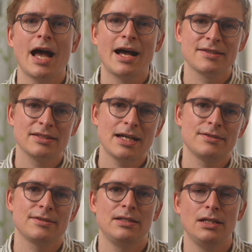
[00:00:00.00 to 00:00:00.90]

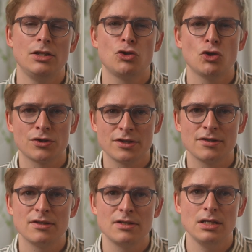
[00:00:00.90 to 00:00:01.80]
assess the
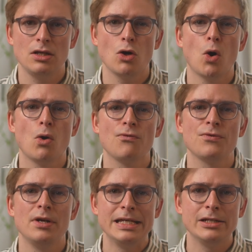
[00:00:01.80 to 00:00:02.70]
toxicity of
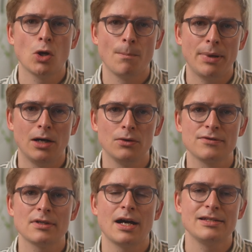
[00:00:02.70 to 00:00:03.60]
the lead
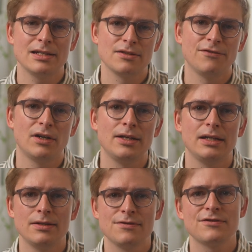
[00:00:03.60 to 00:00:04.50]
compounds identified
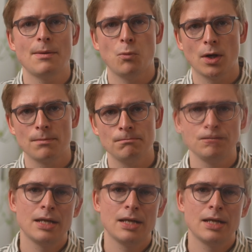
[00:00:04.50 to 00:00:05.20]
in step 1.